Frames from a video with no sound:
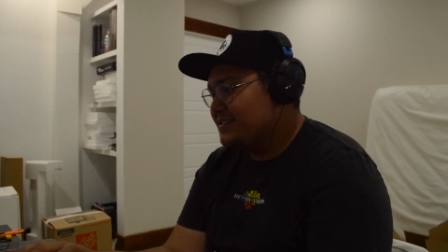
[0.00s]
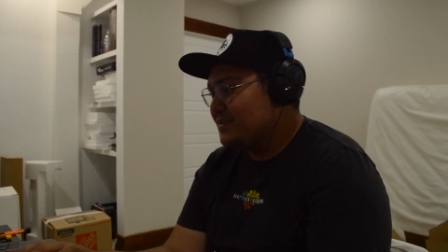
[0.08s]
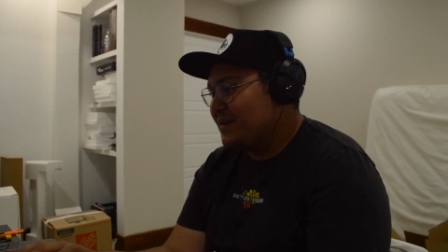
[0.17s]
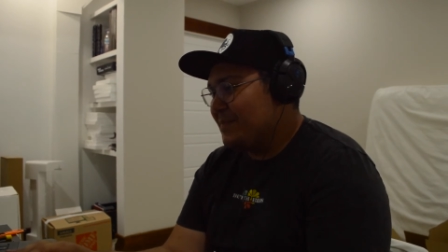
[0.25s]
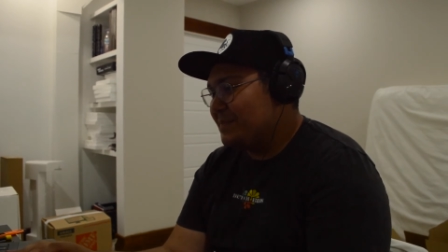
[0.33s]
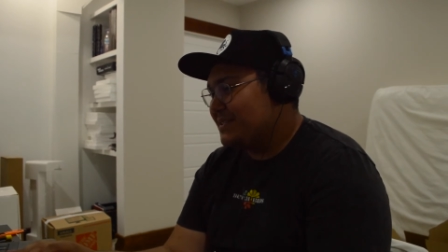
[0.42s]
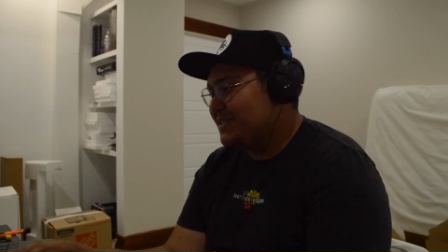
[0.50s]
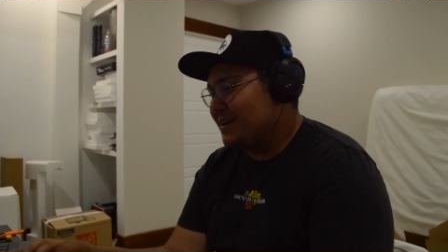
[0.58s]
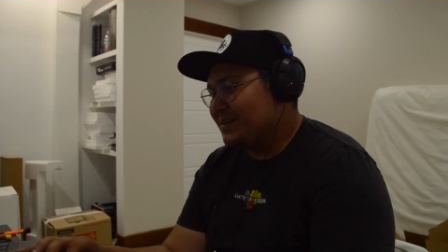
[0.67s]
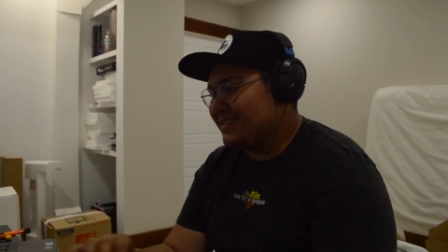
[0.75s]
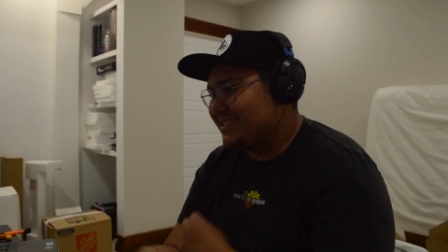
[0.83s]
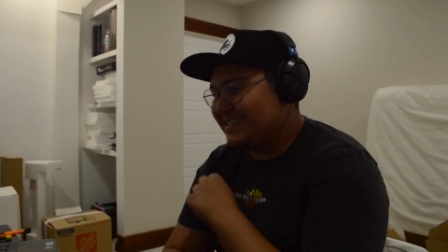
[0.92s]
Two
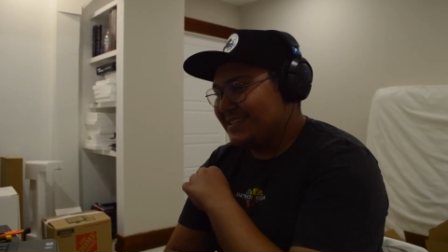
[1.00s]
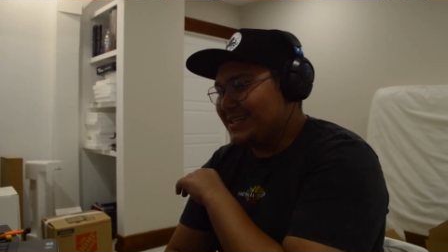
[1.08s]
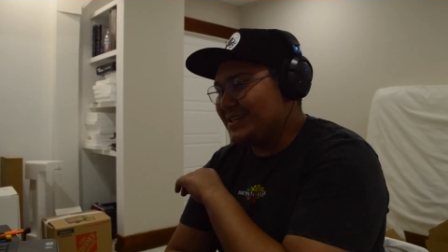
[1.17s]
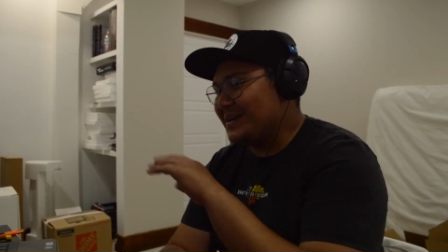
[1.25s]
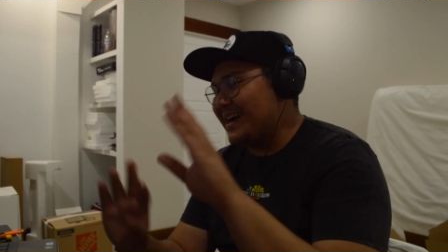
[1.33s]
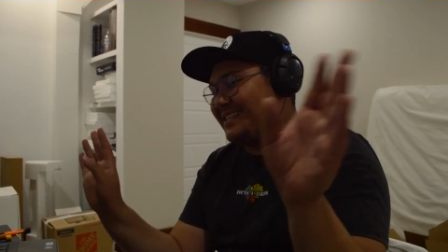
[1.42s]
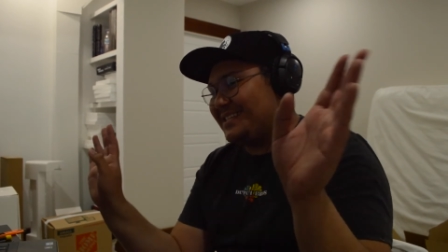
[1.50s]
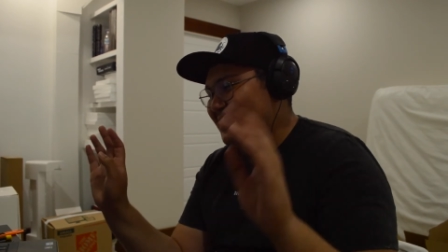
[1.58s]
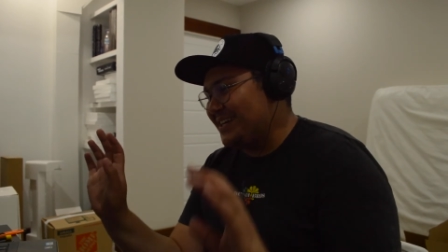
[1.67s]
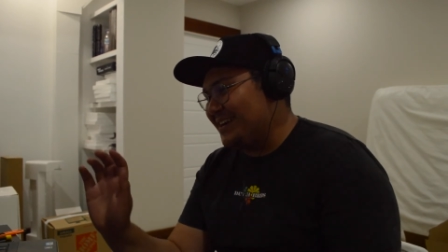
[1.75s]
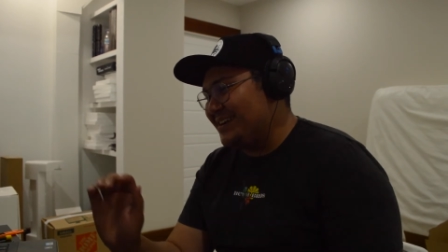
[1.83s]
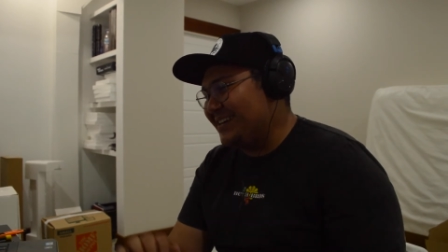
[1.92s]
episodes. Great
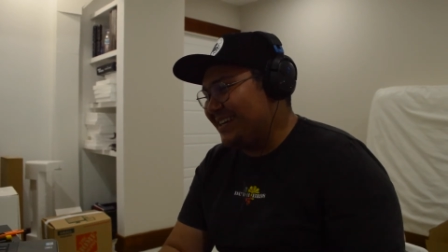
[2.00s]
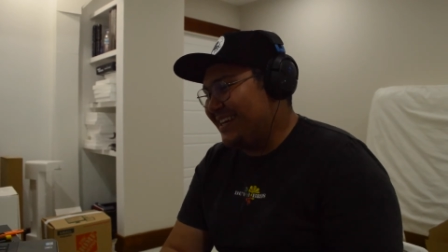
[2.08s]
show.